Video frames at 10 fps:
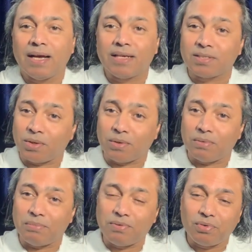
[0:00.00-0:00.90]
So
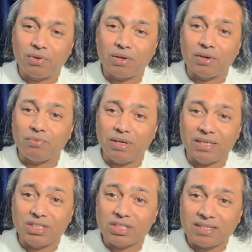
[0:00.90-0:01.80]
before
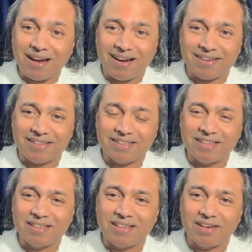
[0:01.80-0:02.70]
we start
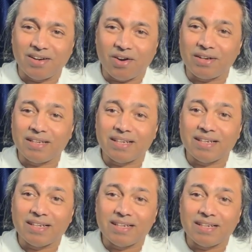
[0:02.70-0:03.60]
on
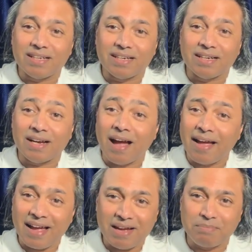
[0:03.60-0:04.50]
uh,
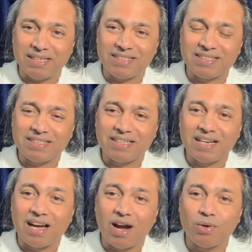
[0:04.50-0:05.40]
habits,
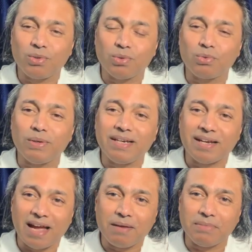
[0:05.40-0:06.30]
how to quit
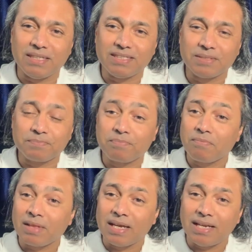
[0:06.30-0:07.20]
habits,
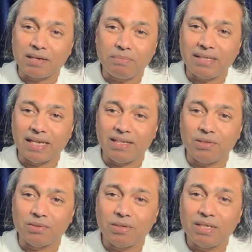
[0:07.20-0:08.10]
let me tell
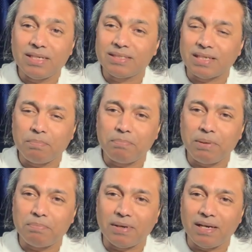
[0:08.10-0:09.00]
you some
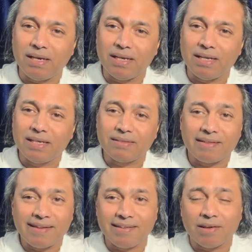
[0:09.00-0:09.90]
people
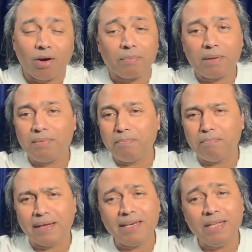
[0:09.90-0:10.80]
think, or maybe
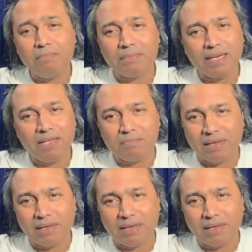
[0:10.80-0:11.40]
many, many,